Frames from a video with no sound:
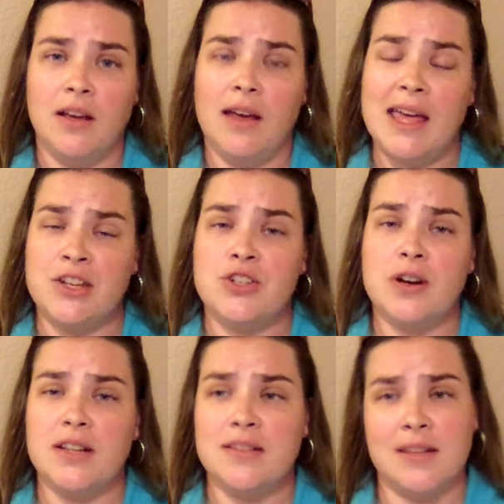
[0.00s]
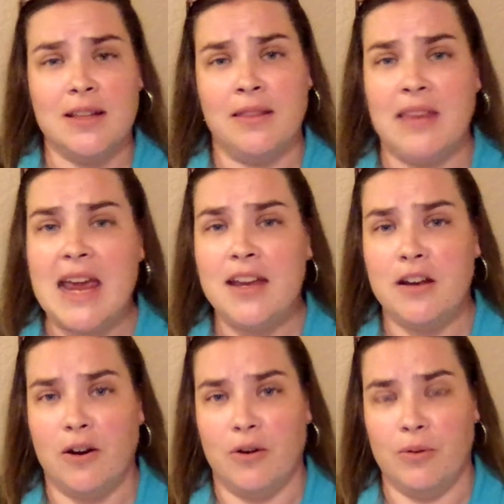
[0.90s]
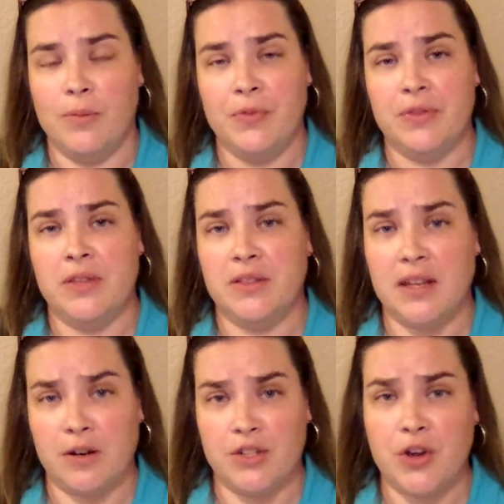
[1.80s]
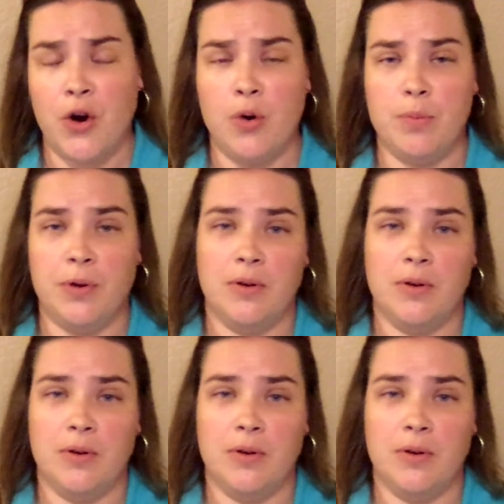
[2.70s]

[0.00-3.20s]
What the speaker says: and trust that they know that there is hope